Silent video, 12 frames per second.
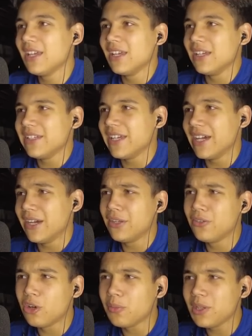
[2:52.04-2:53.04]
Yeah,
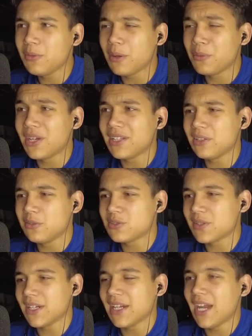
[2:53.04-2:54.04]
normally when we're at a new
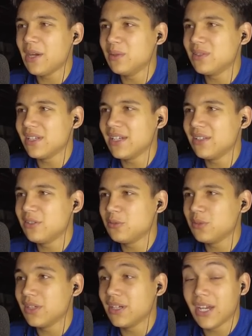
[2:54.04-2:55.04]
track, I would
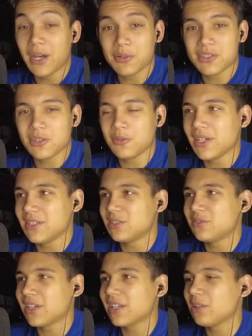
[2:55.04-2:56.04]
showcase the
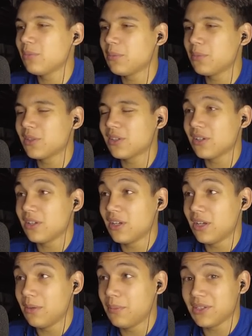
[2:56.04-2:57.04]
track a little bit,
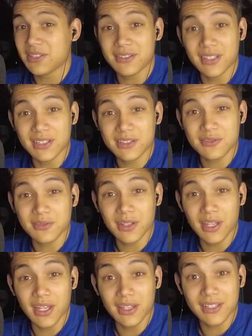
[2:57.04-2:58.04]
but
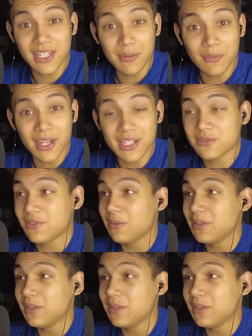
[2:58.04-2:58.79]
the camera is very